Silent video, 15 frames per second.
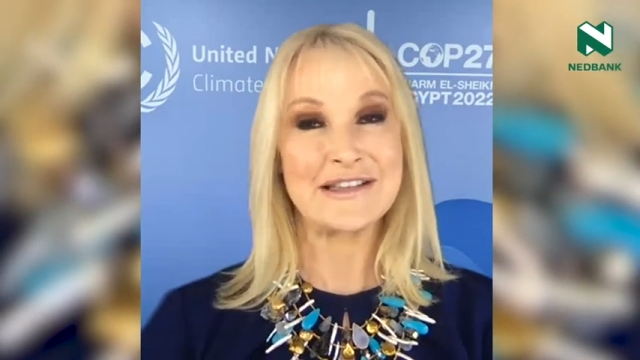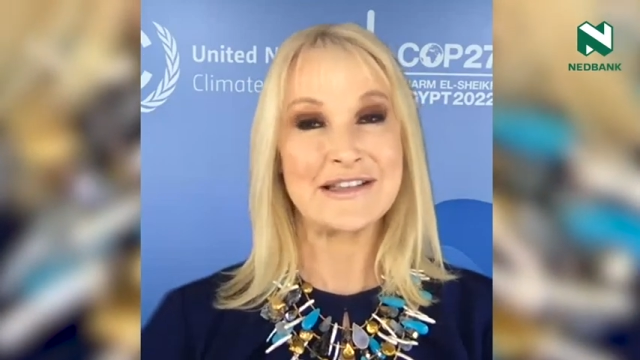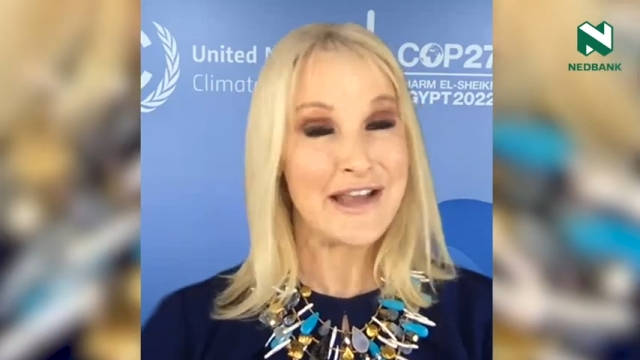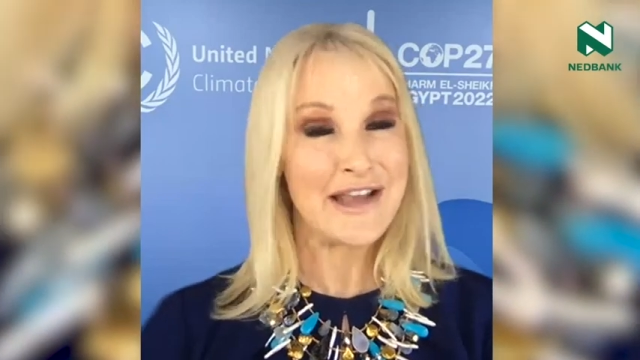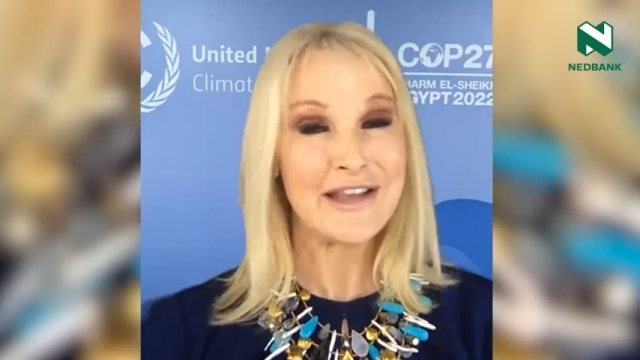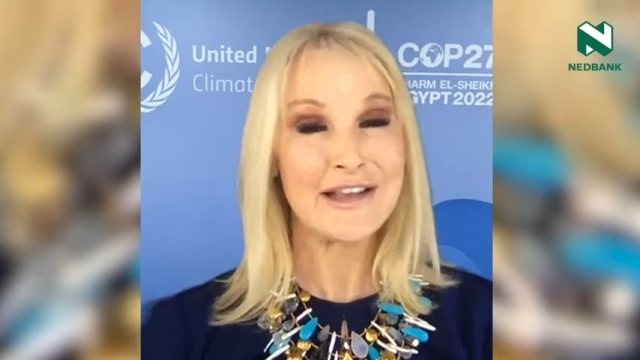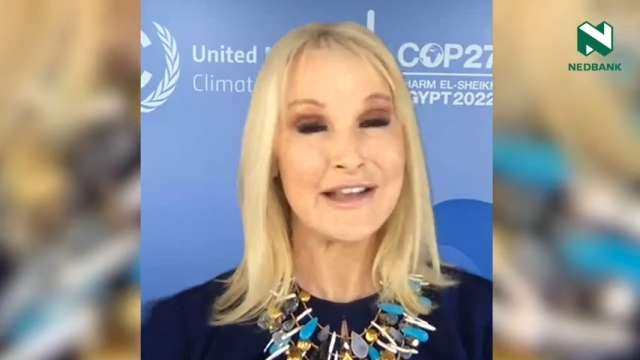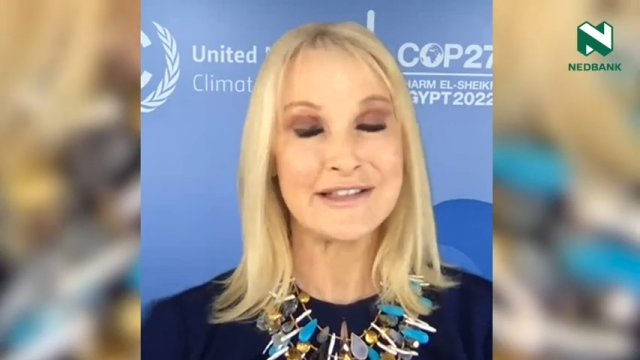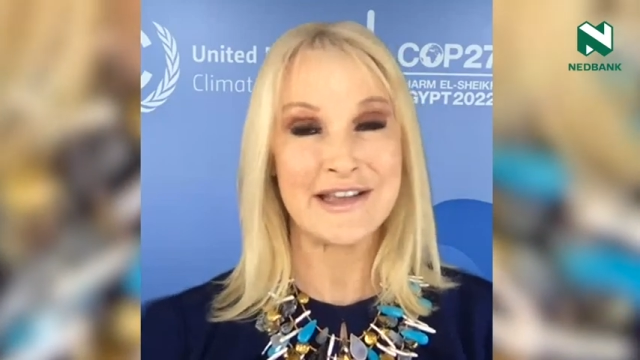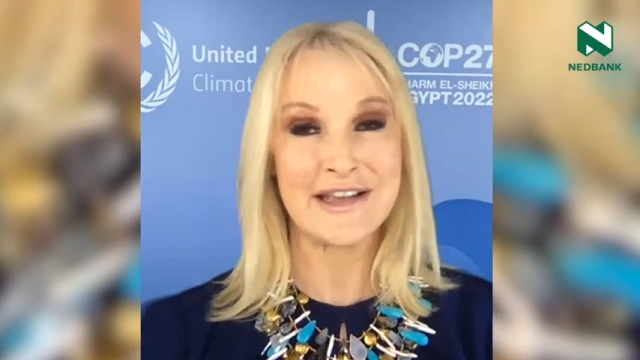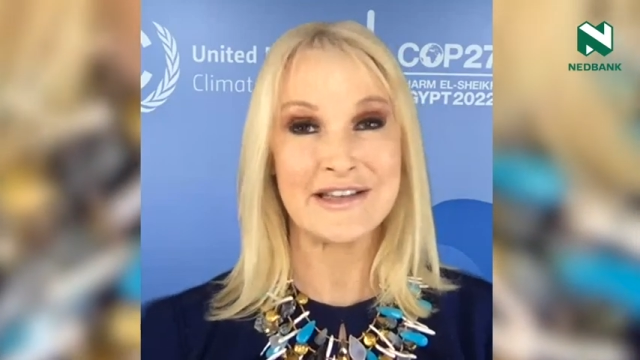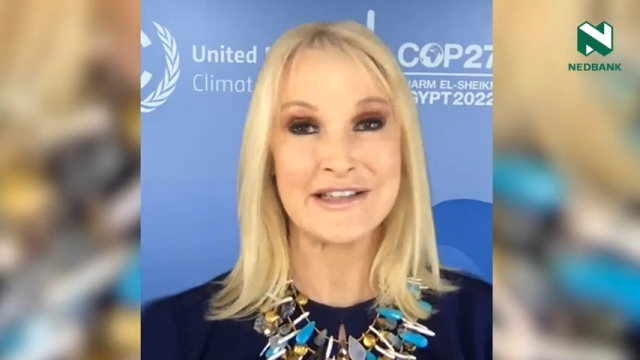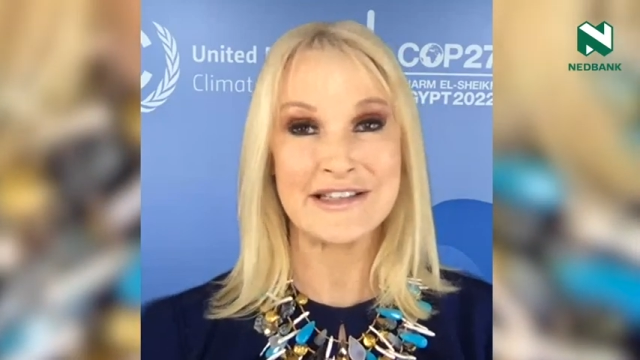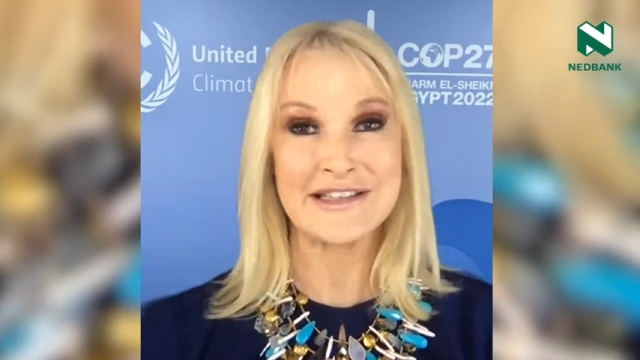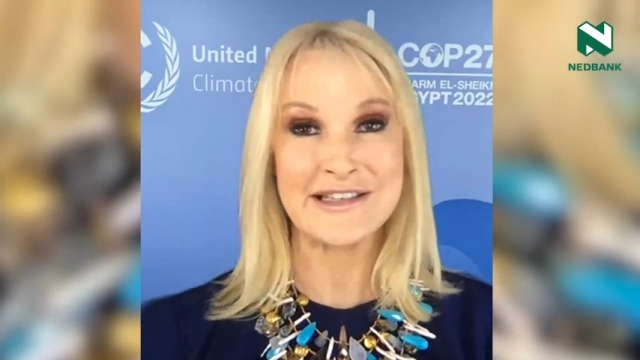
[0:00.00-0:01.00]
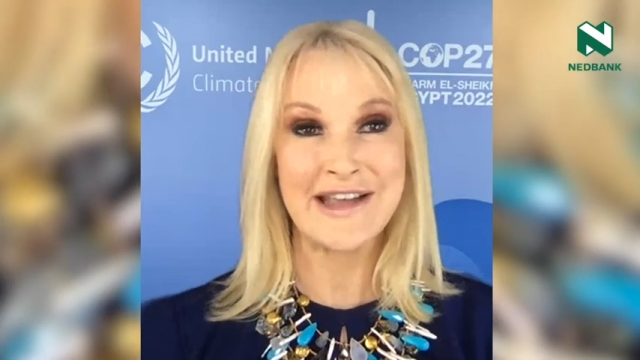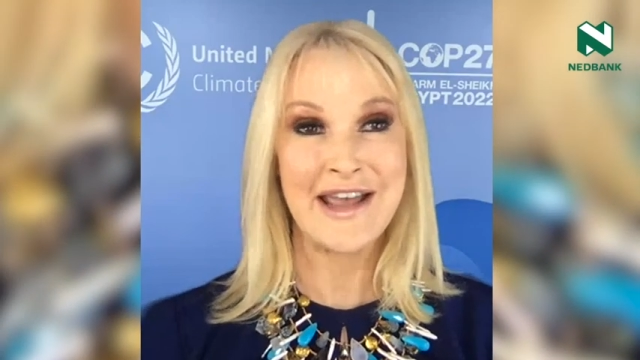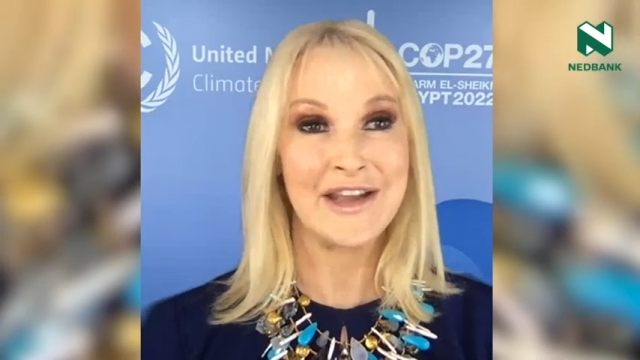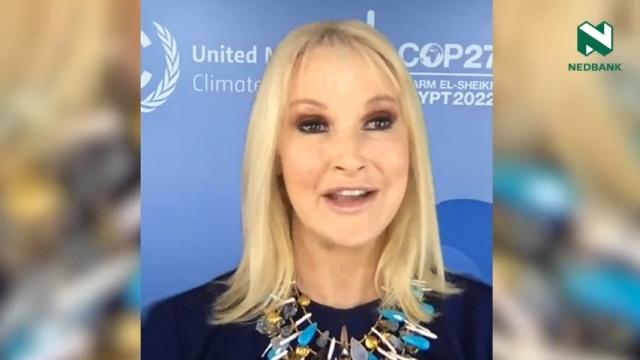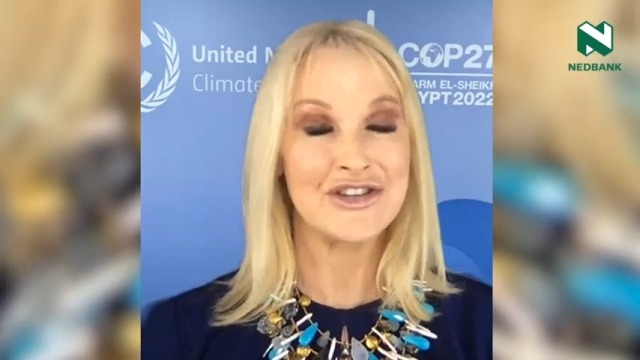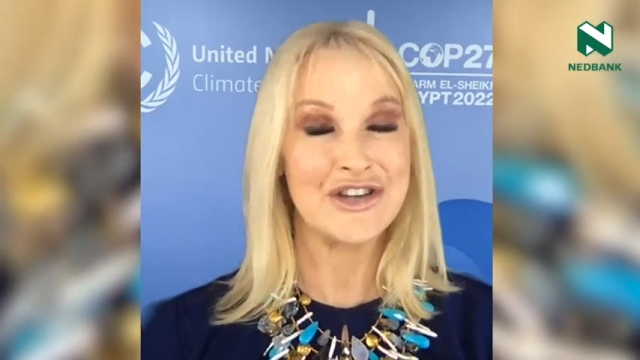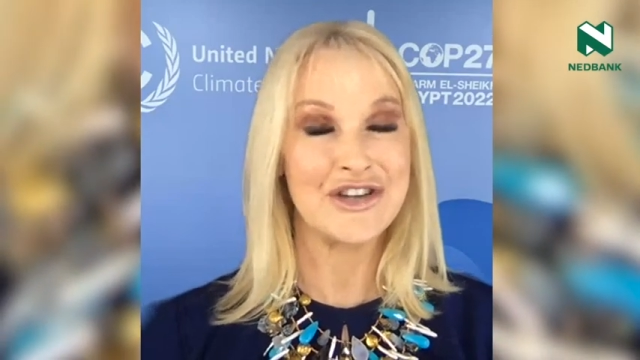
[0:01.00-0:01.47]
taking center
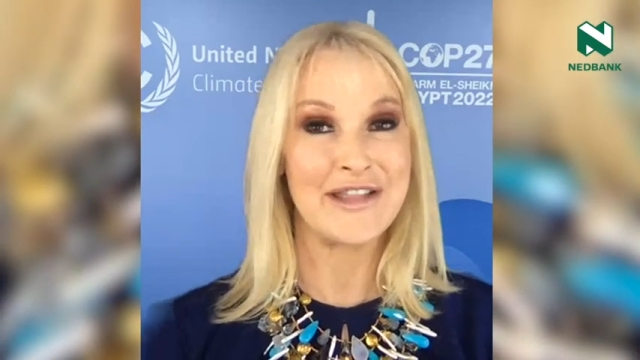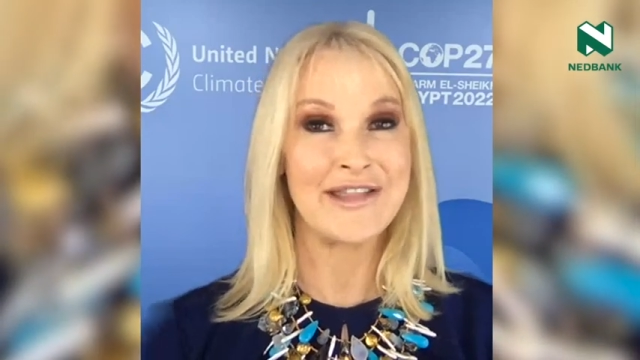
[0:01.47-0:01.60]
stage,